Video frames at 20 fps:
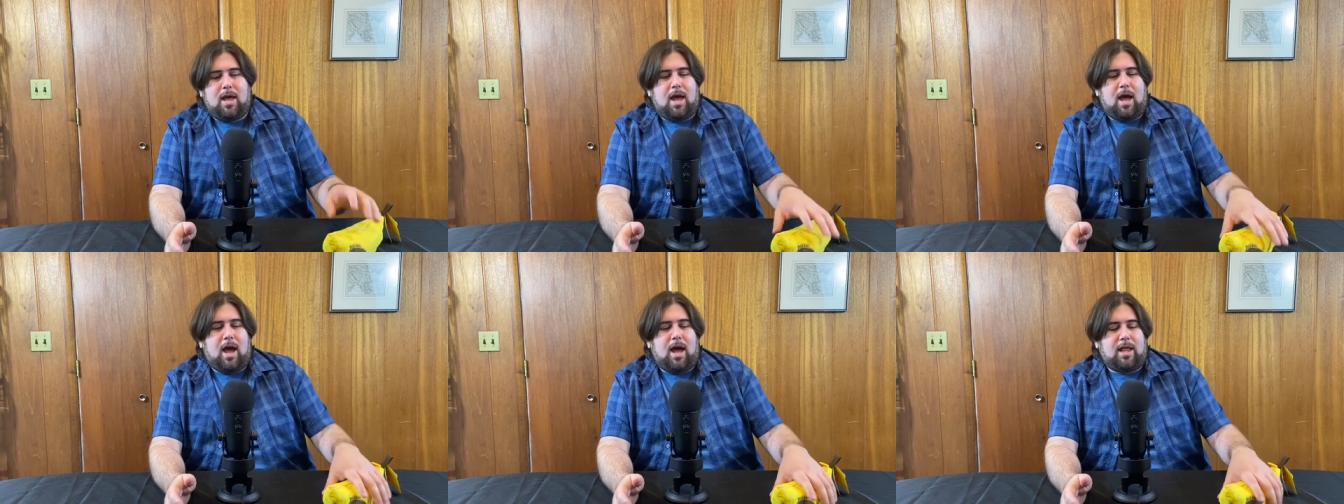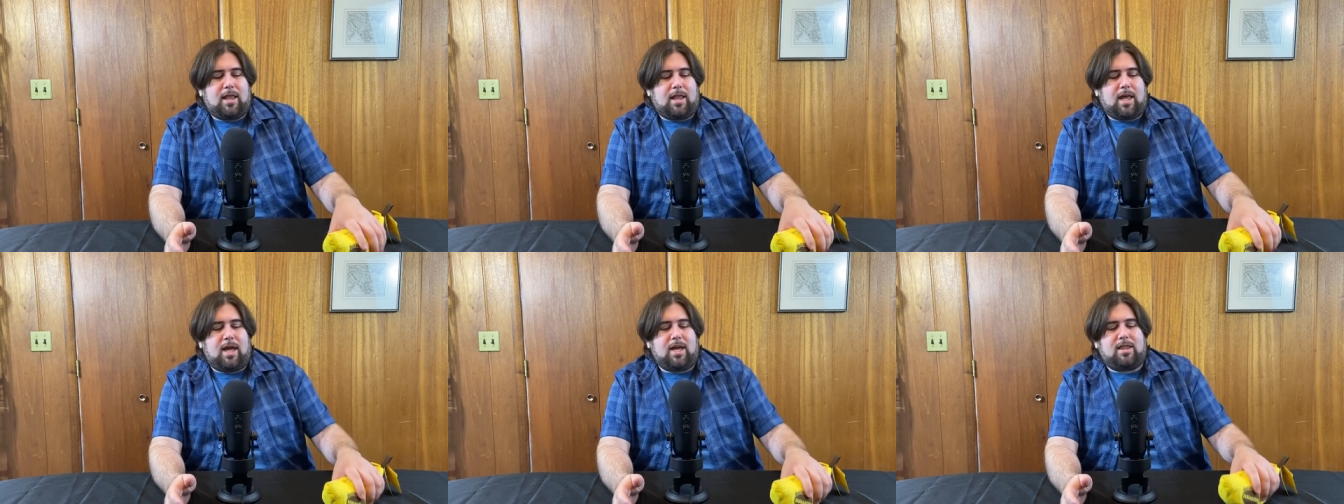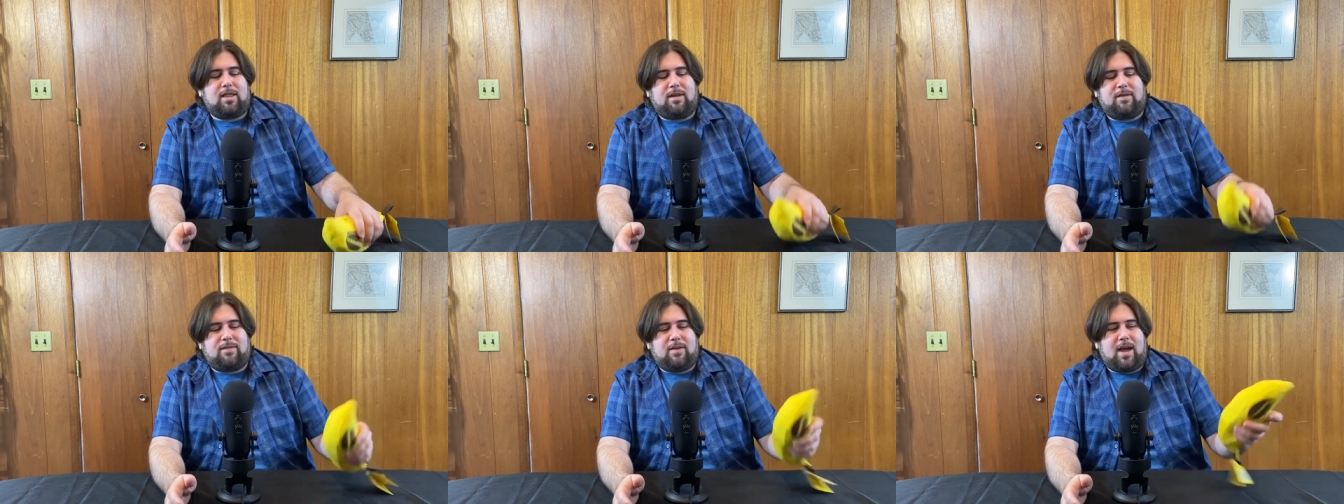I like
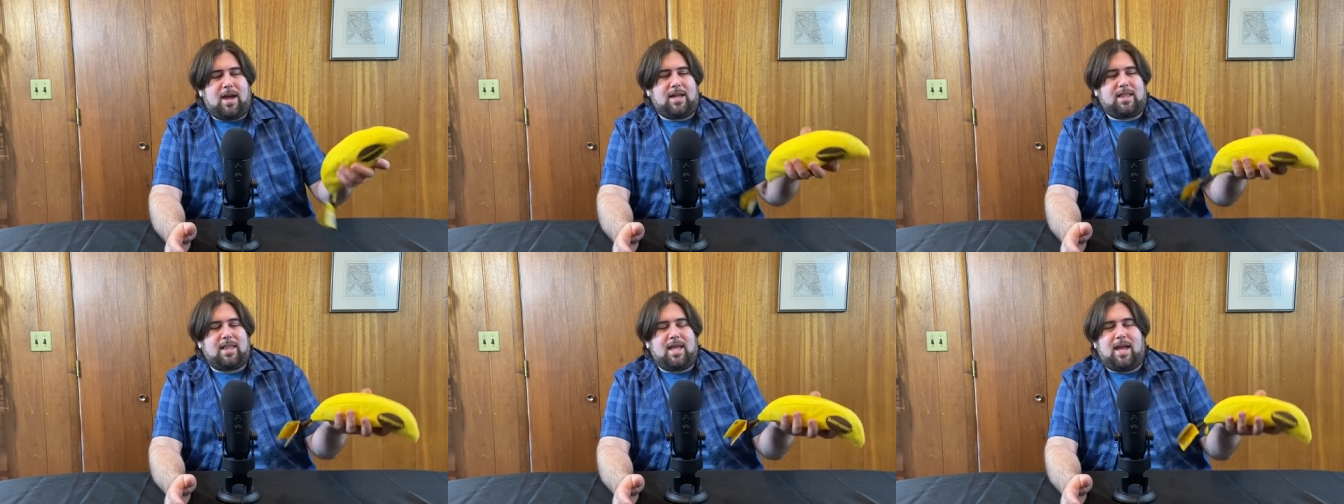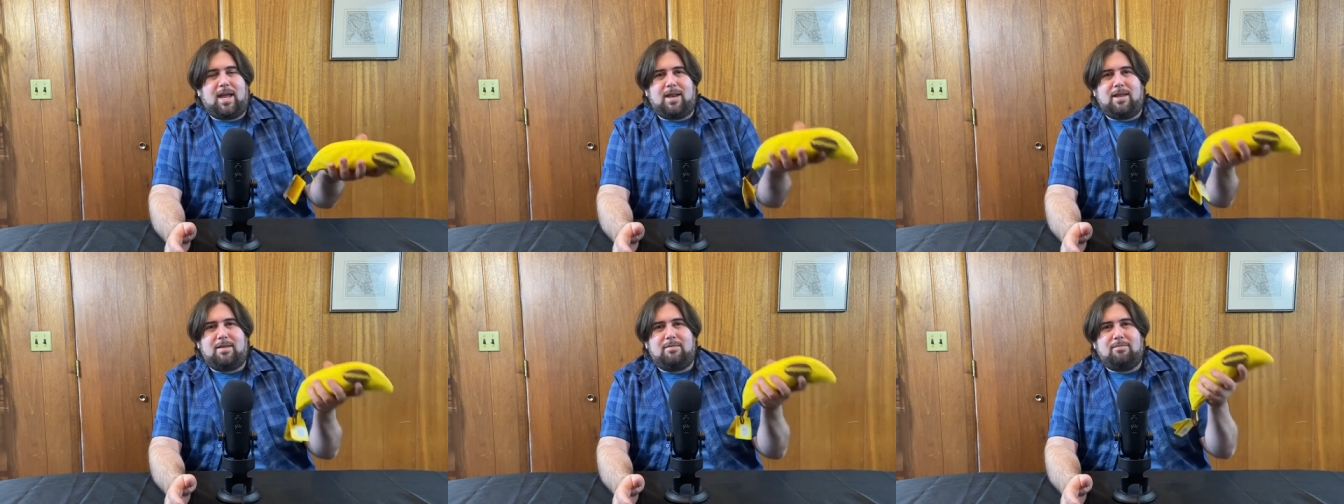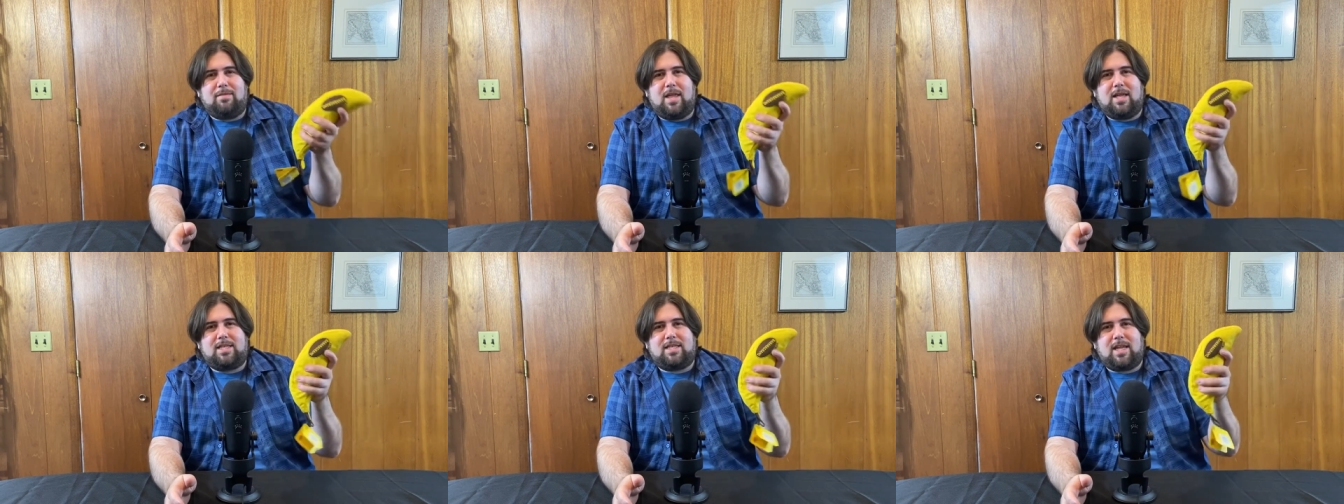the fact that
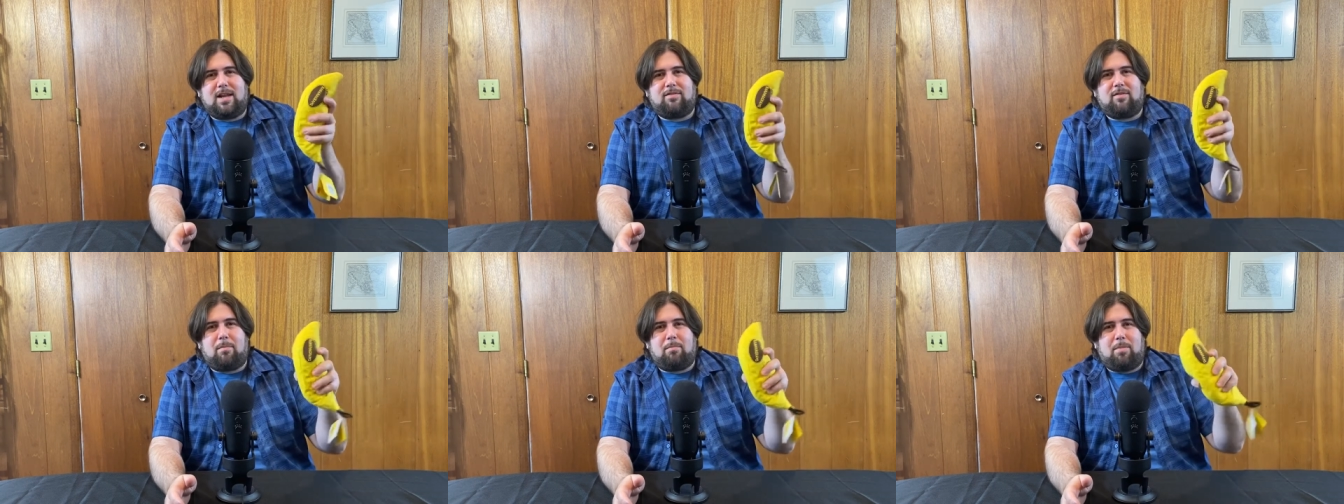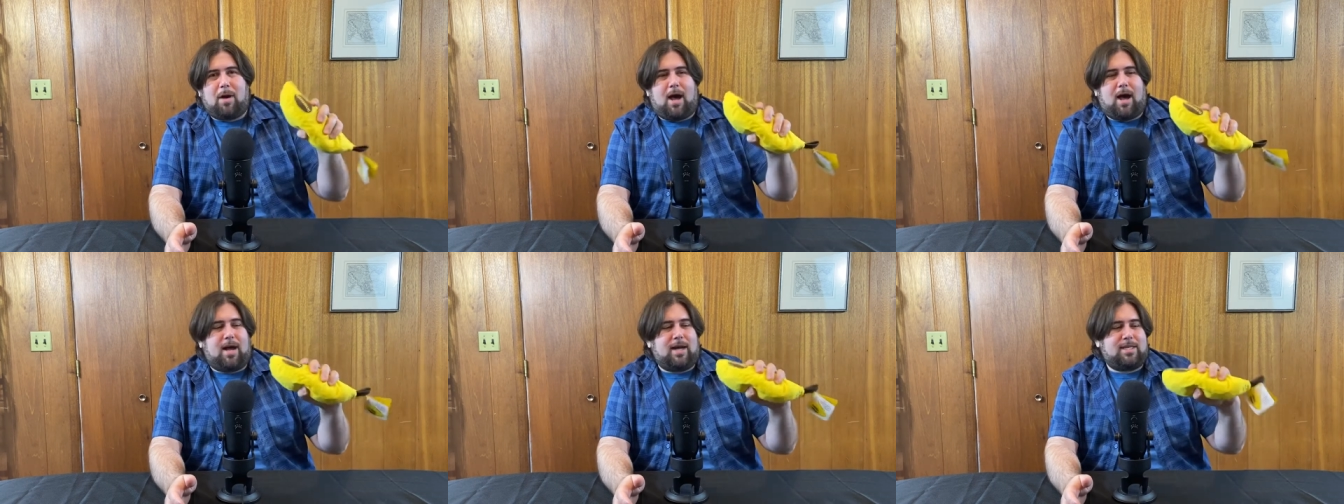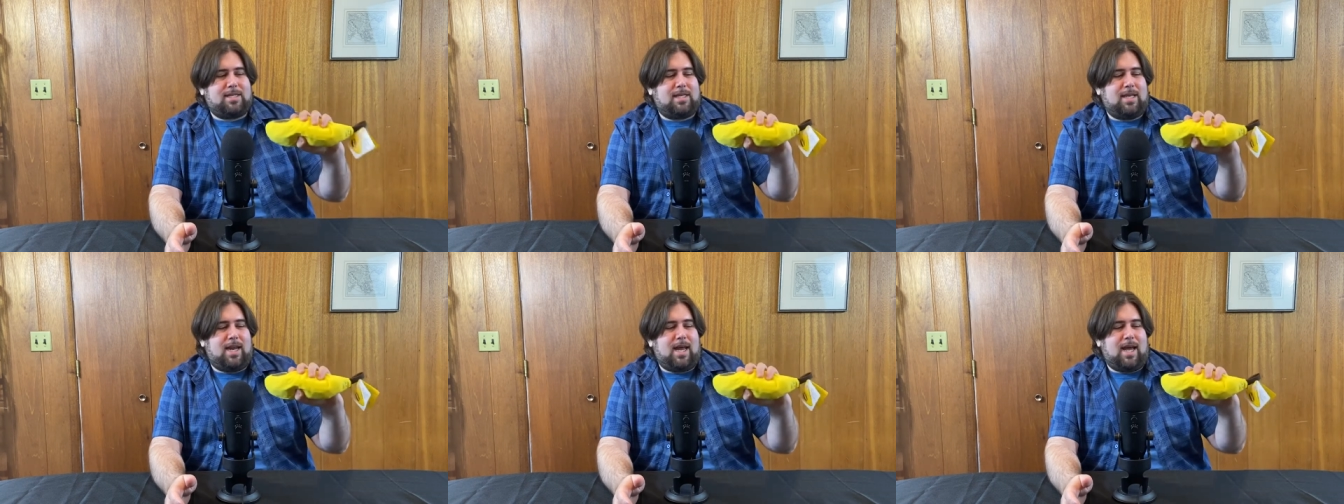instead of a
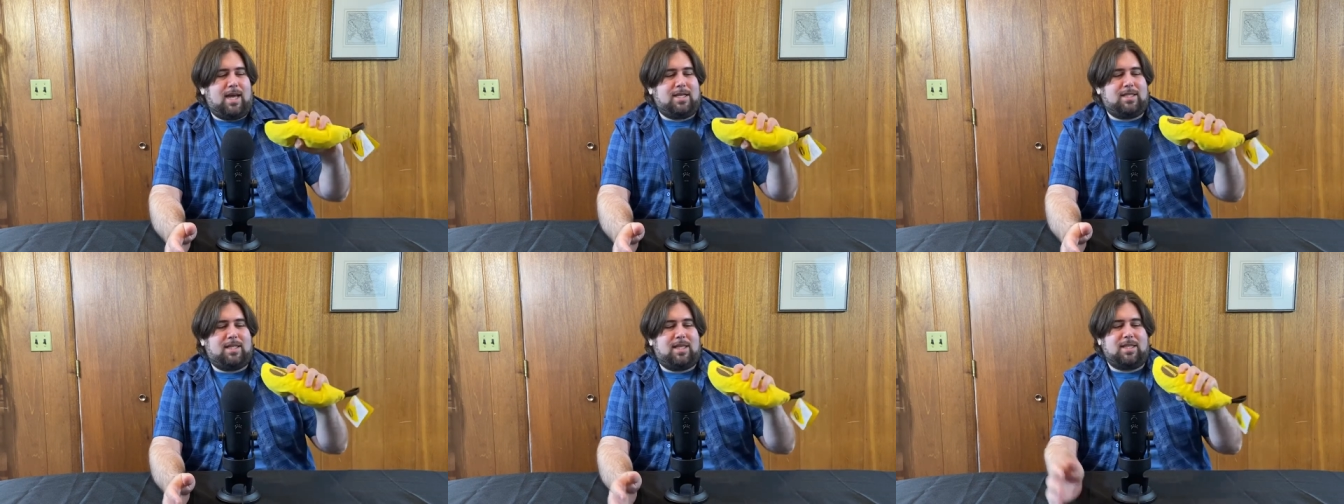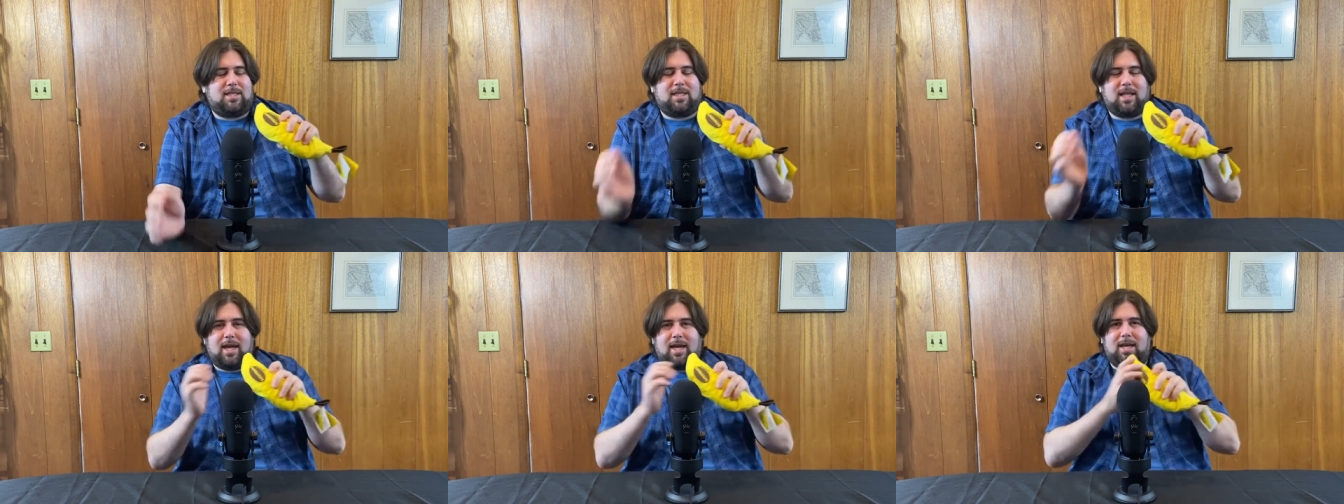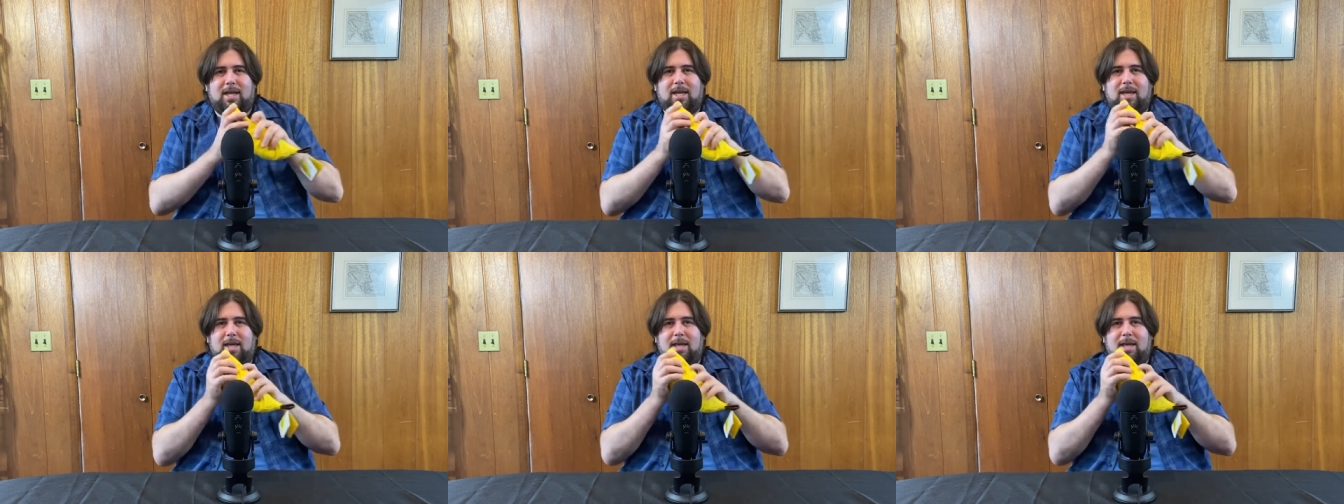box, it has this like